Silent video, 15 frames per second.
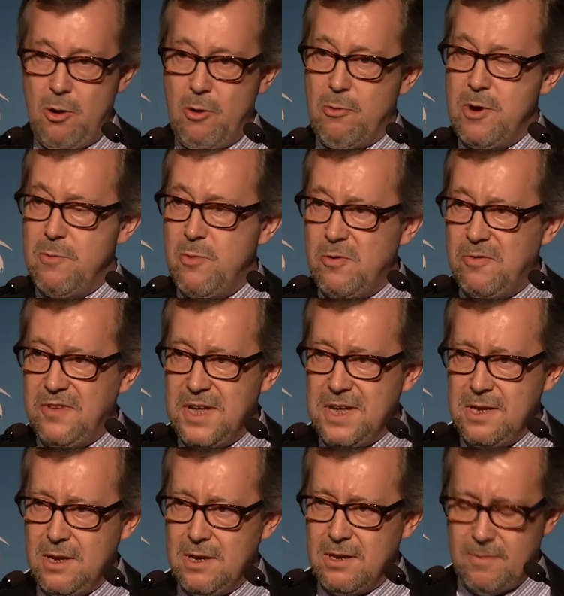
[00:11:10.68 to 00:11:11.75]

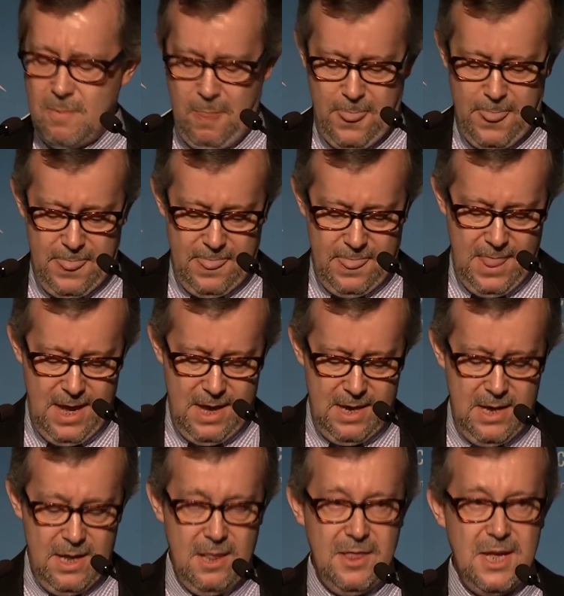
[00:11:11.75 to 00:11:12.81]
removing
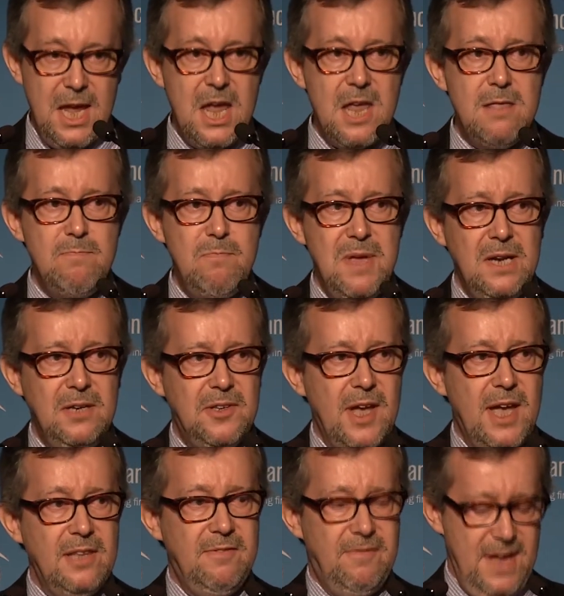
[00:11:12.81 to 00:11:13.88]
the inbuilt
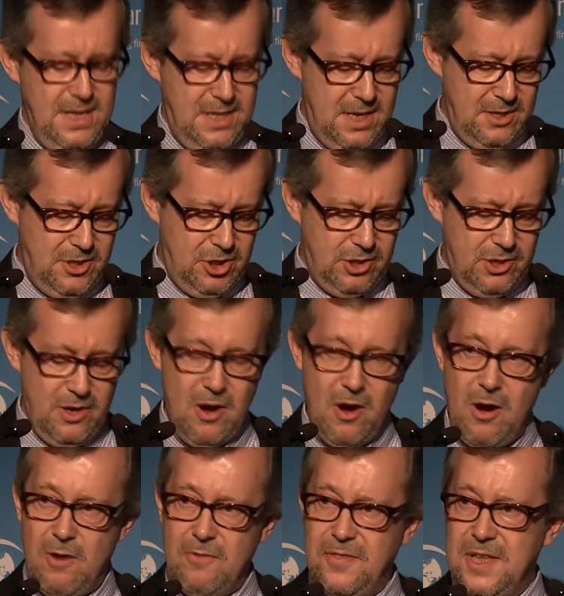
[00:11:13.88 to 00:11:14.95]
advantage
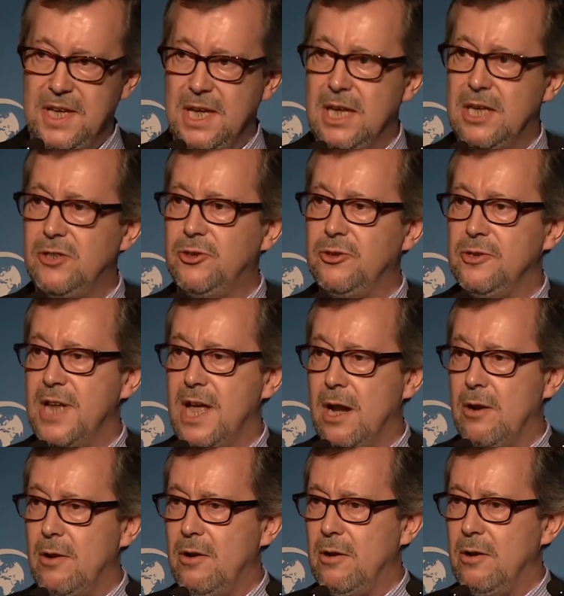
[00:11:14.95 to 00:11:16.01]
of the
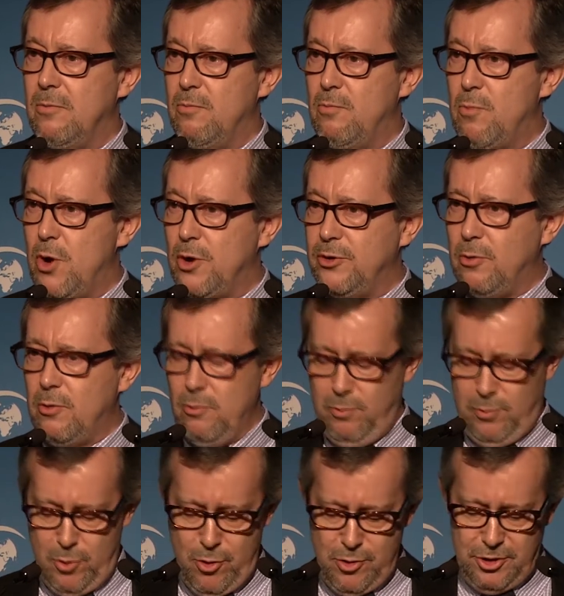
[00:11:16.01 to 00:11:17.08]
internal model
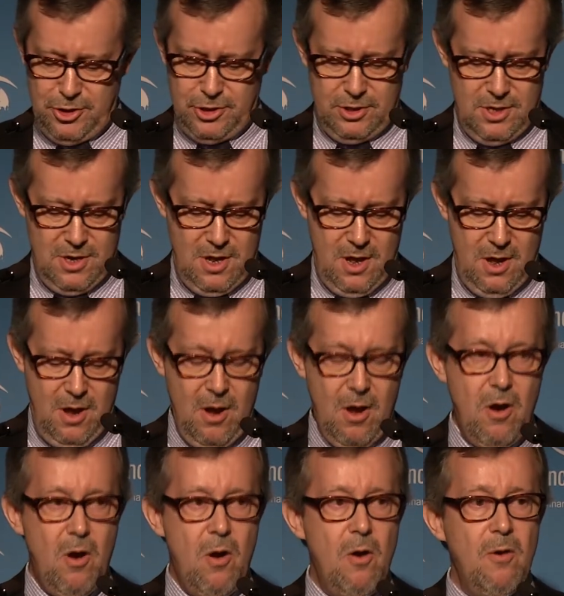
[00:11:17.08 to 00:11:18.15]
approach
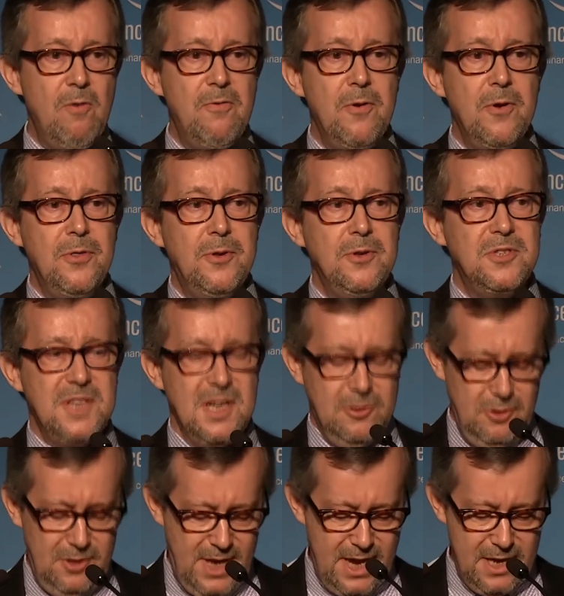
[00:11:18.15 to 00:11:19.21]
over the
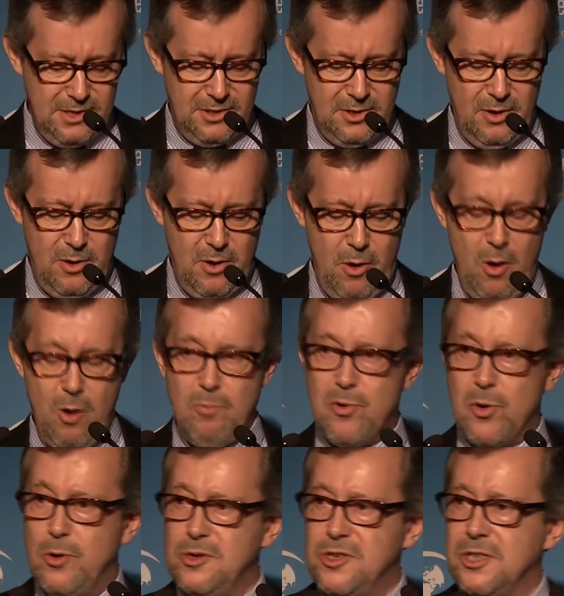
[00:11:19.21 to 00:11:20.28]
standardized
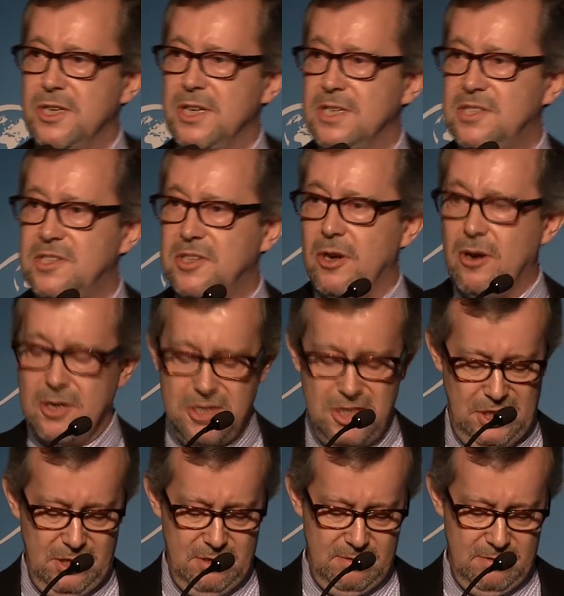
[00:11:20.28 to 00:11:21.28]
approach in CRD,